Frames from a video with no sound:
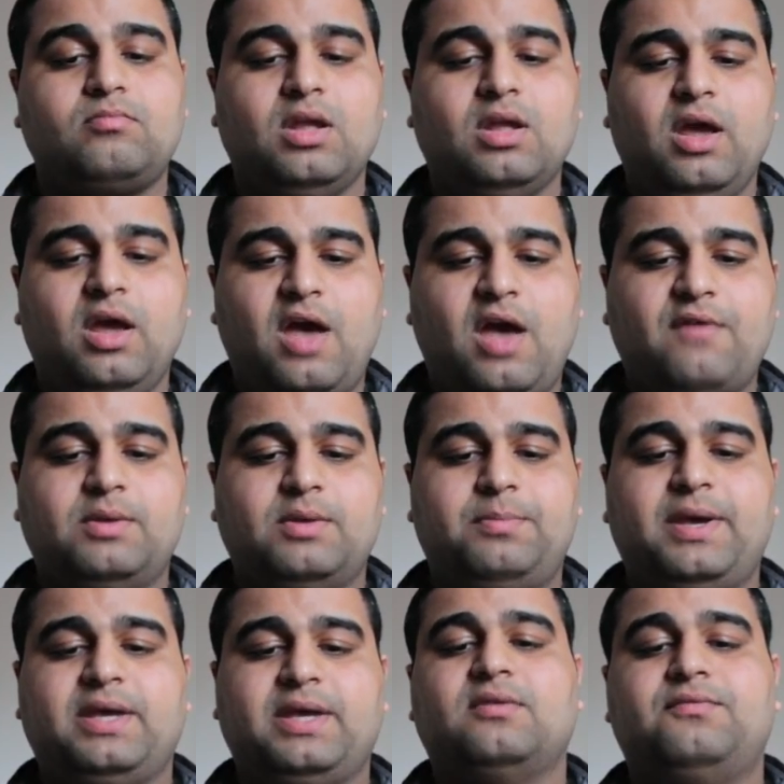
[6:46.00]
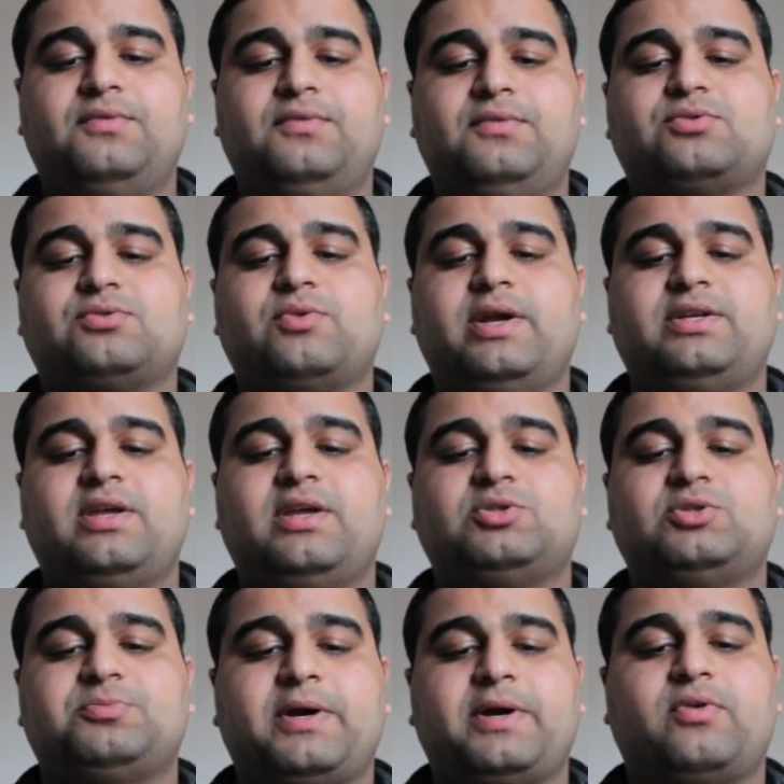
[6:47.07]
Heavy impact inflicts great damage
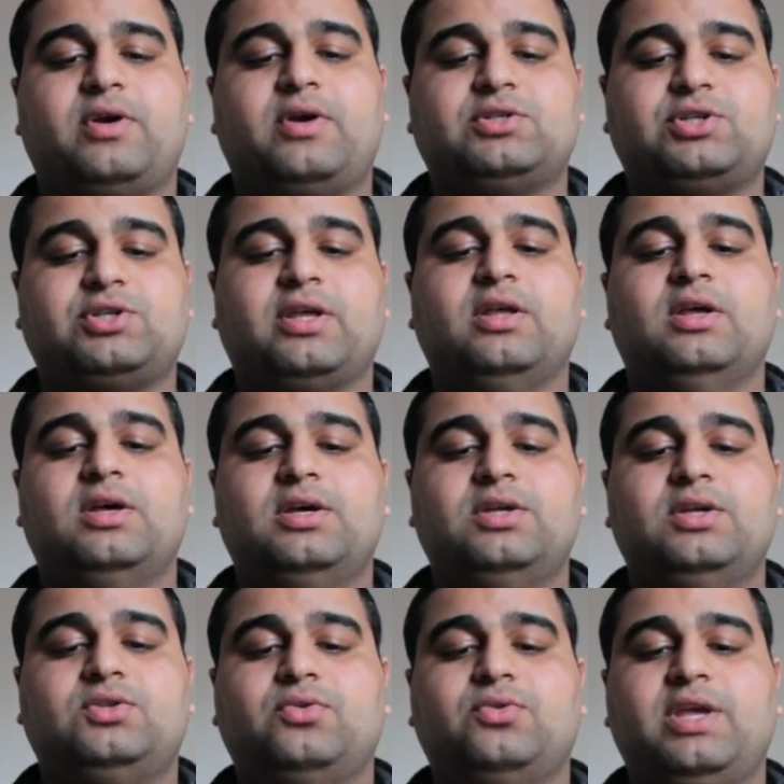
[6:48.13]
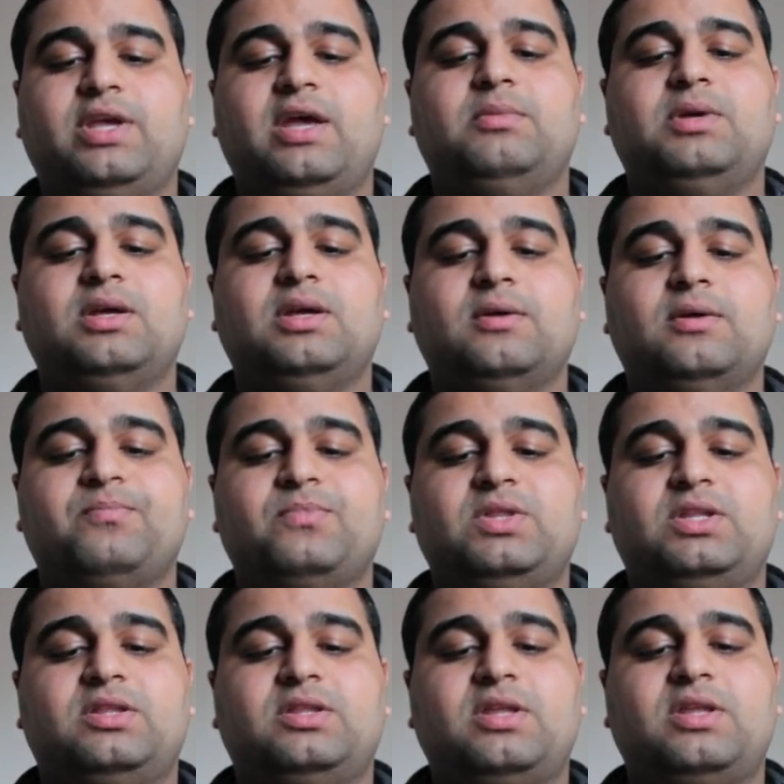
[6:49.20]
by crashing into the enemy. The
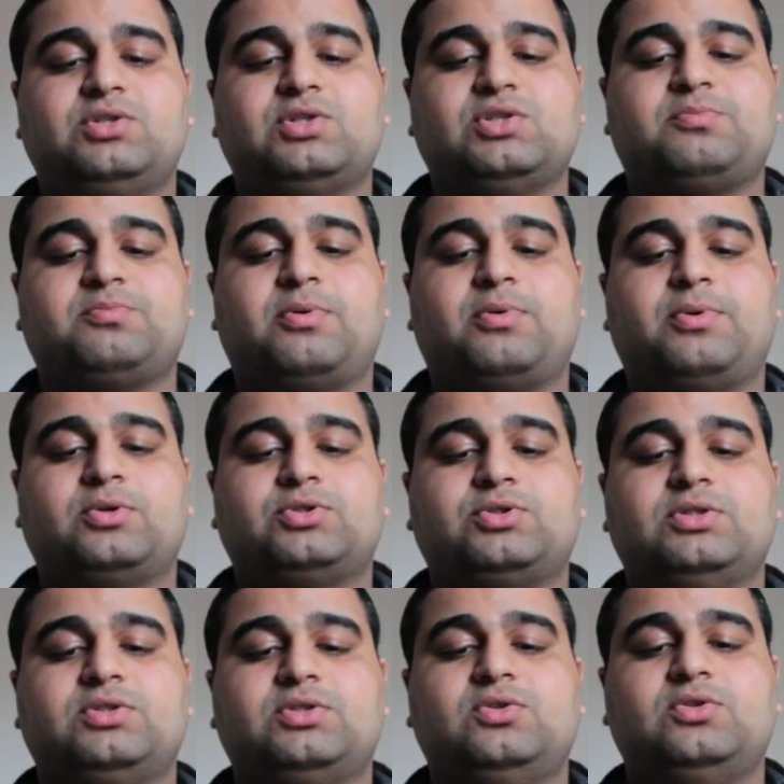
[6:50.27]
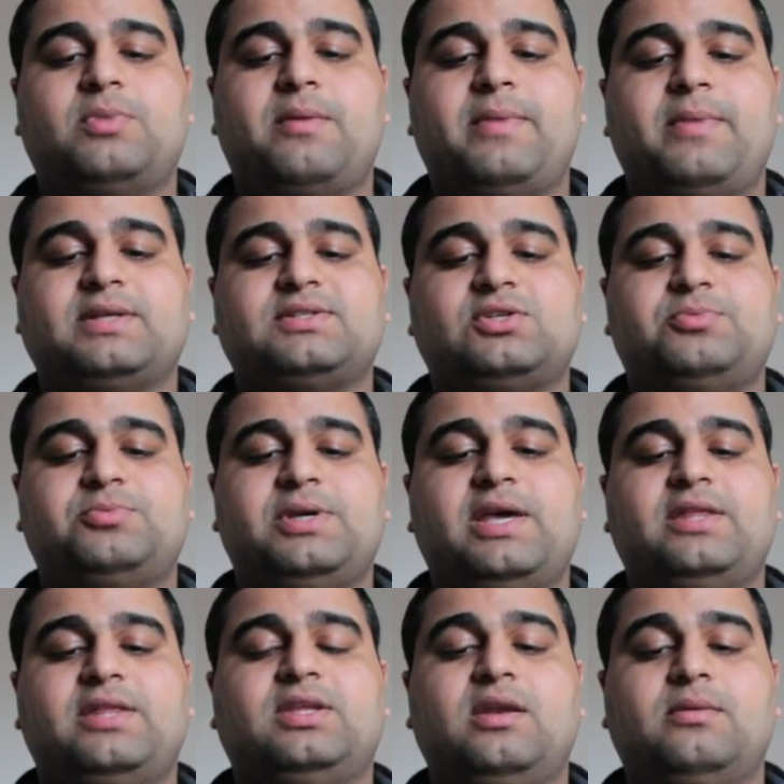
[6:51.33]
damage is proportionate to my max HP and
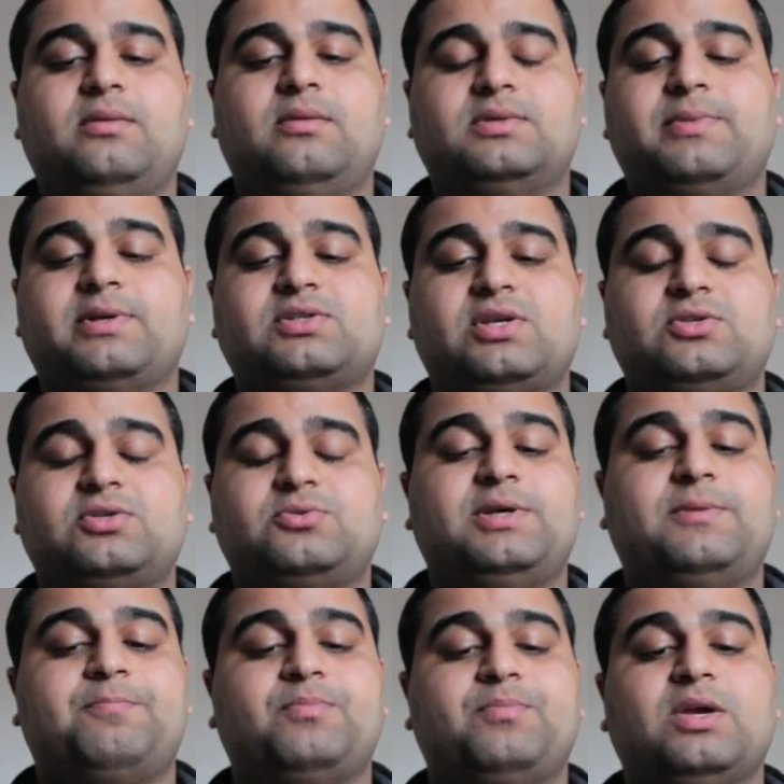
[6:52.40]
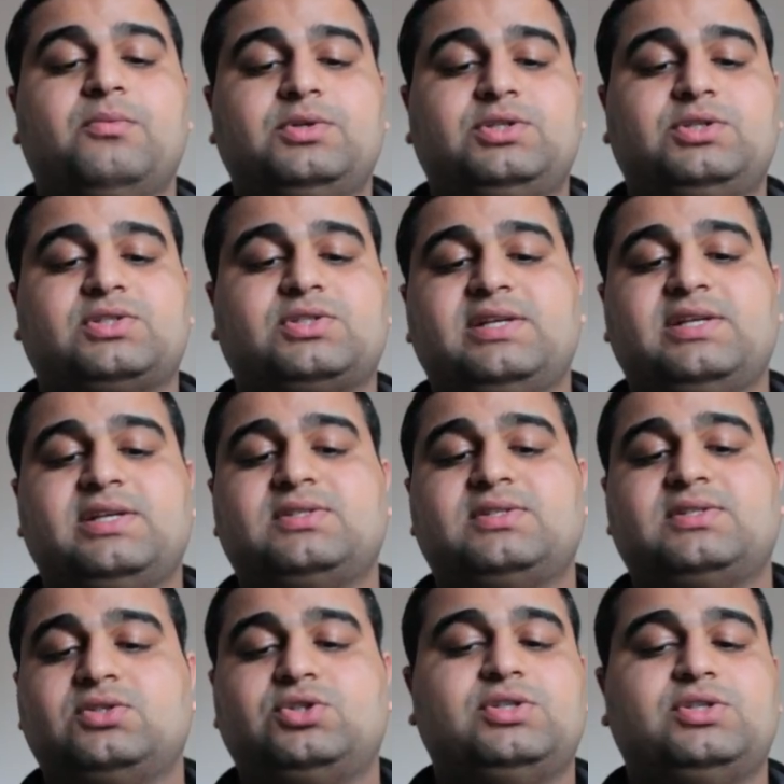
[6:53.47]
the enemy's max HP, which is nice since
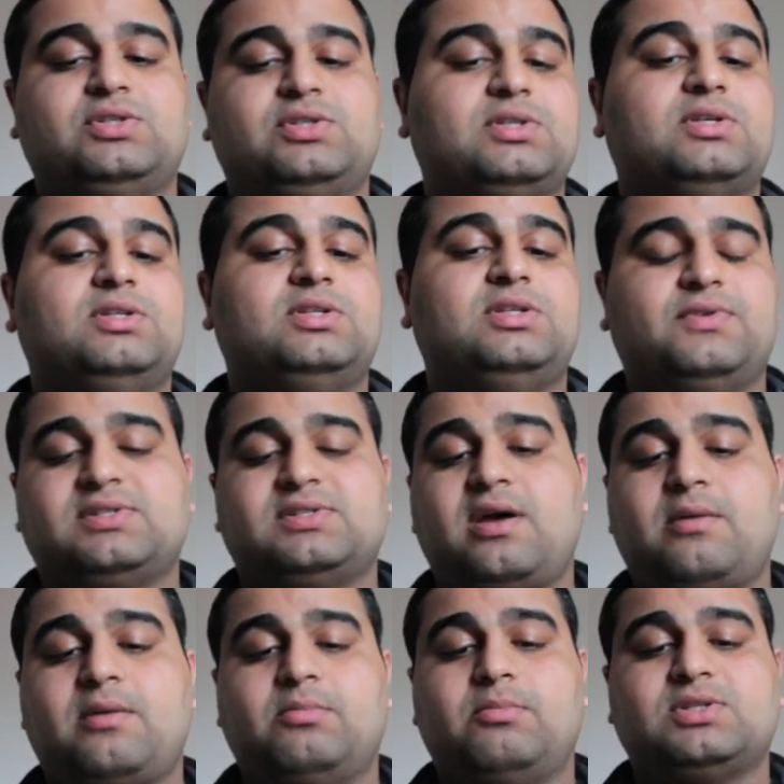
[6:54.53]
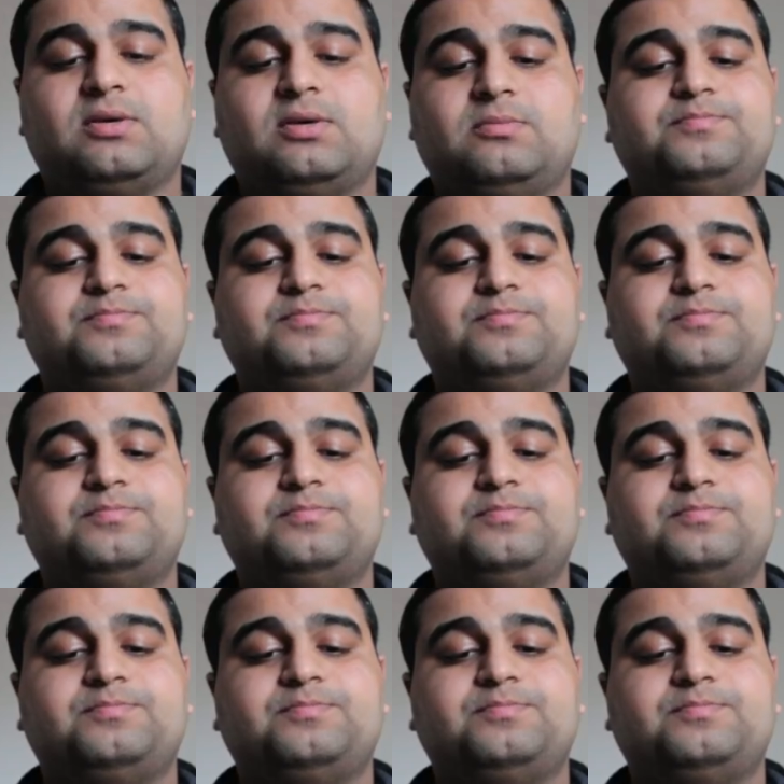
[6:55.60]
she's a defense type monster.